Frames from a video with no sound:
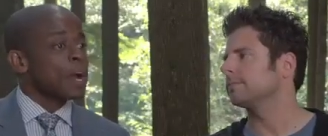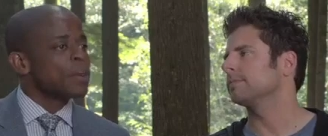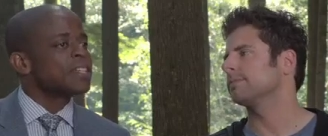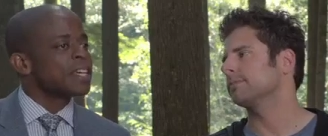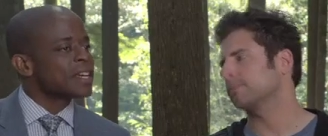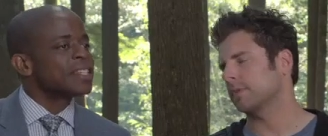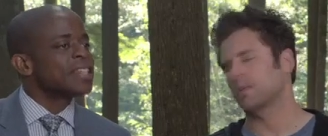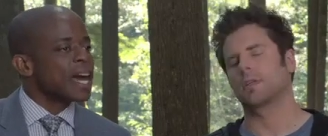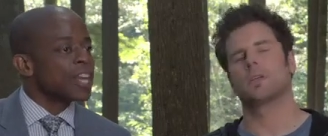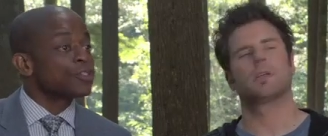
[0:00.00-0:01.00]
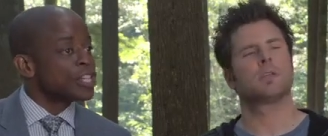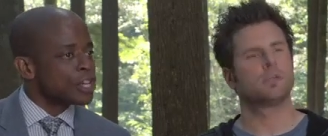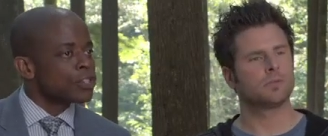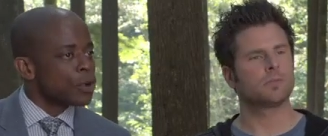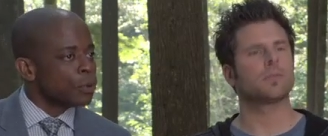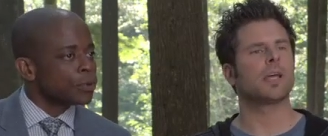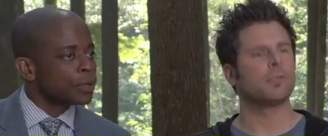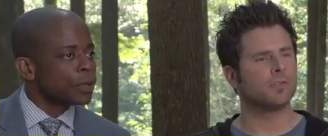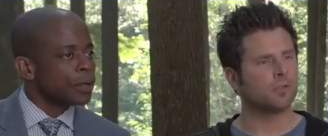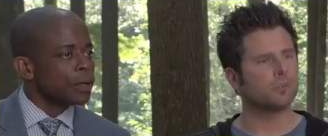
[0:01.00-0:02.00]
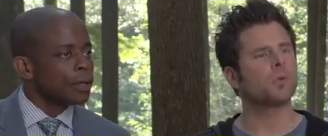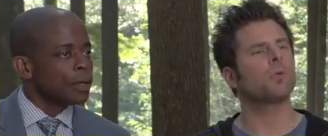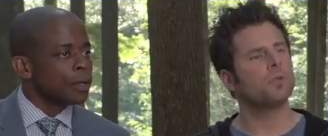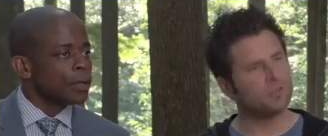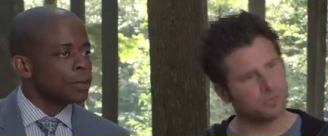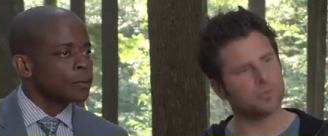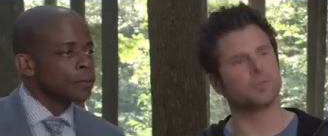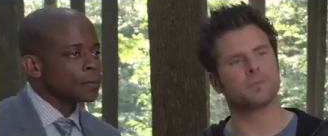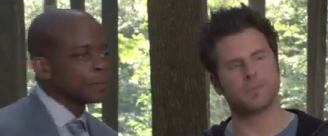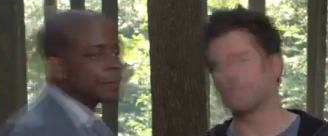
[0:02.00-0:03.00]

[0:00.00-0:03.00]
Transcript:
Speaker 1: that our digger is nine hundred years old? That feels more reasonable.